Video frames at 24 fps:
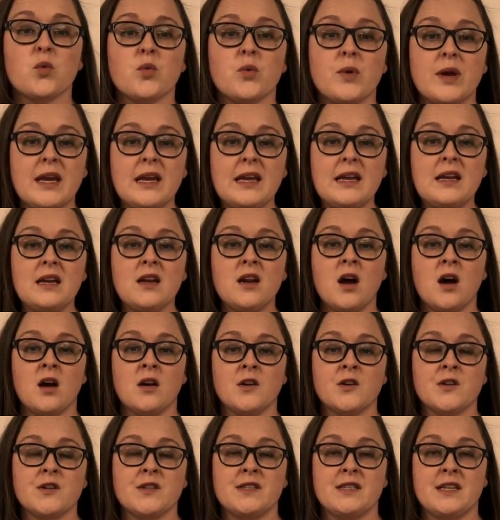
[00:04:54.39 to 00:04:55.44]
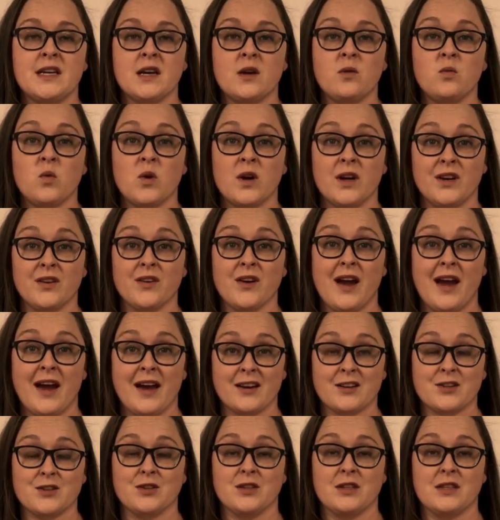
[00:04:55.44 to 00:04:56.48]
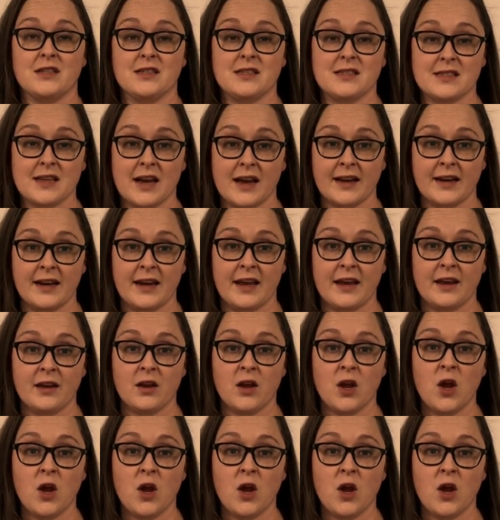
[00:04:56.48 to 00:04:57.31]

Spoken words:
read and understand what you're actually signing.